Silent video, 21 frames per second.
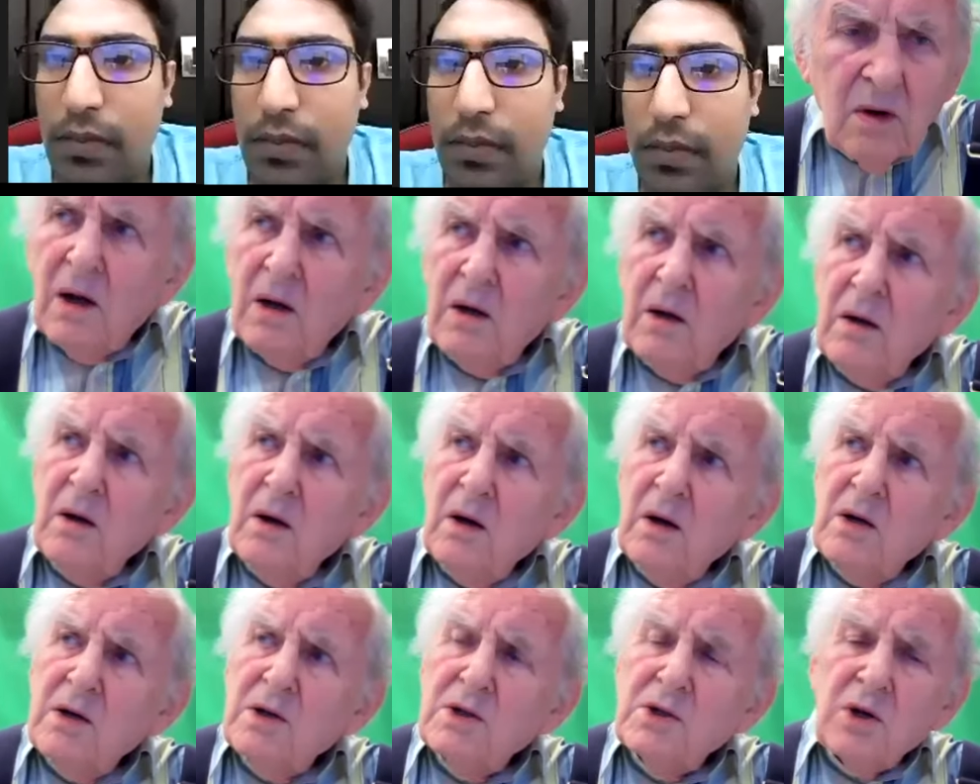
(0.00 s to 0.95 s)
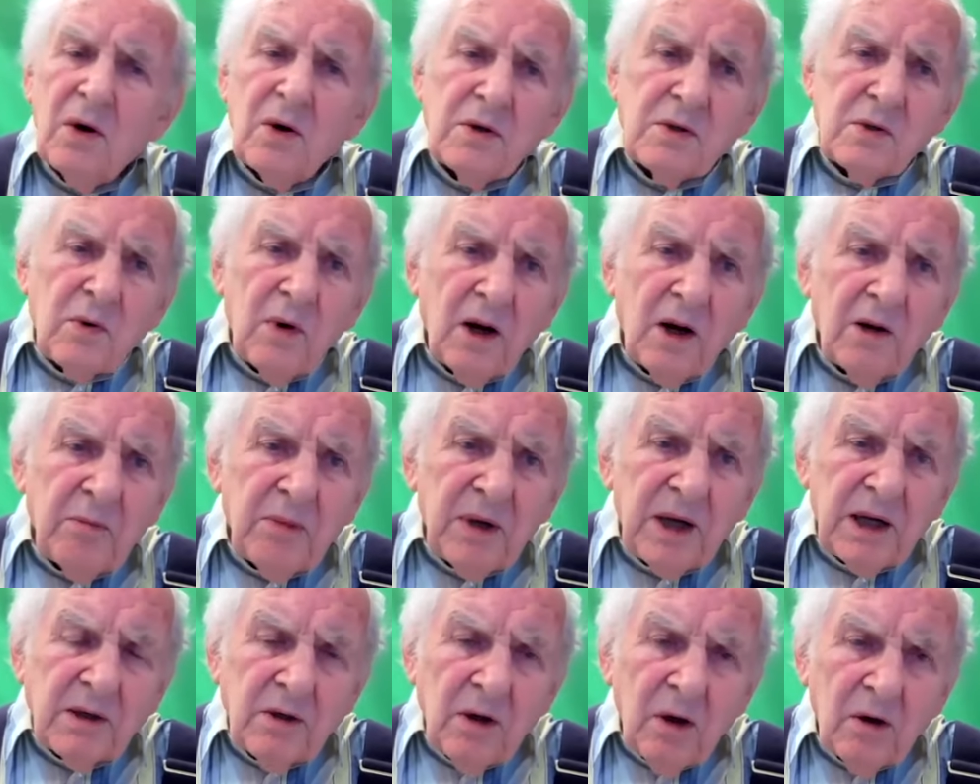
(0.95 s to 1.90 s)
Okay, so it's quite a
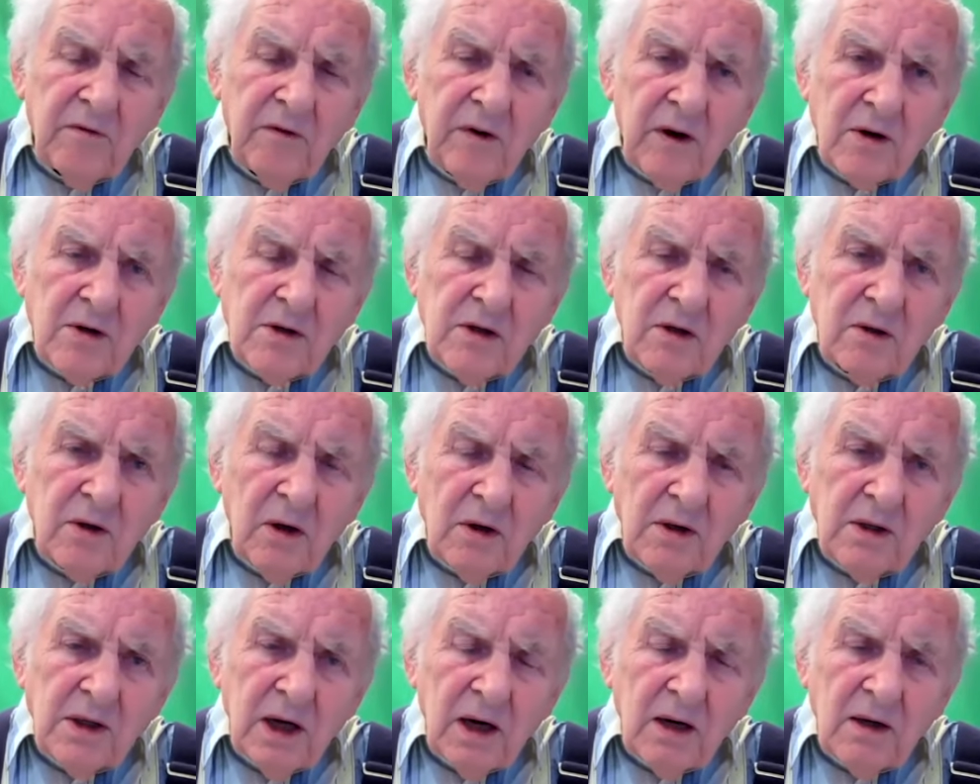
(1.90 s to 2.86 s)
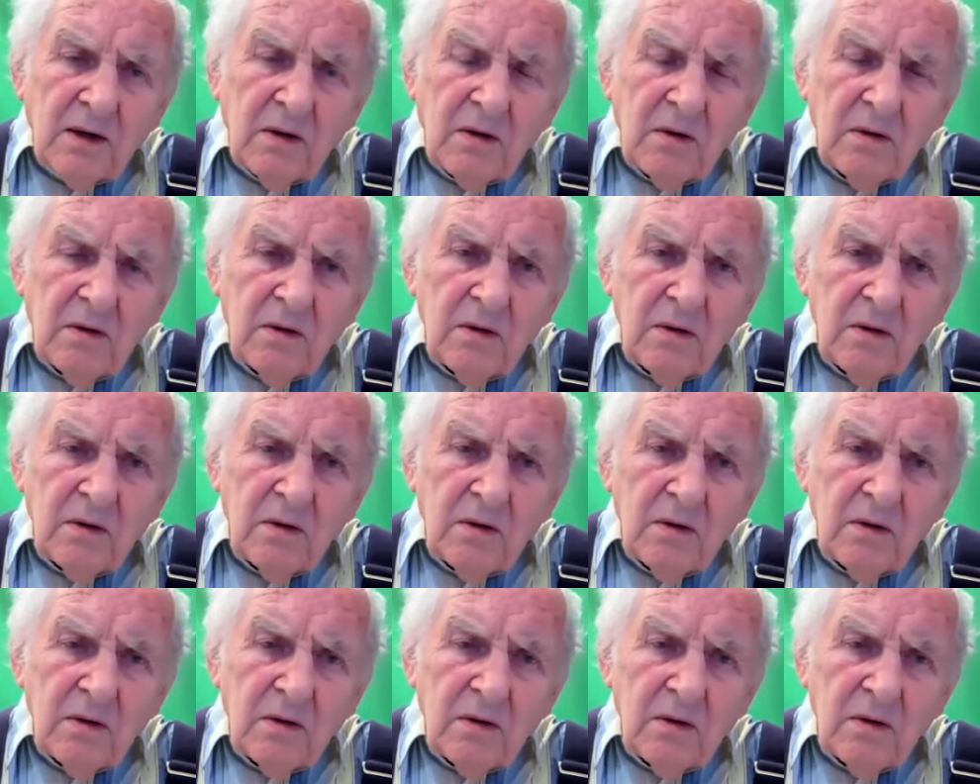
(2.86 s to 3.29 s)
big non-functional contact.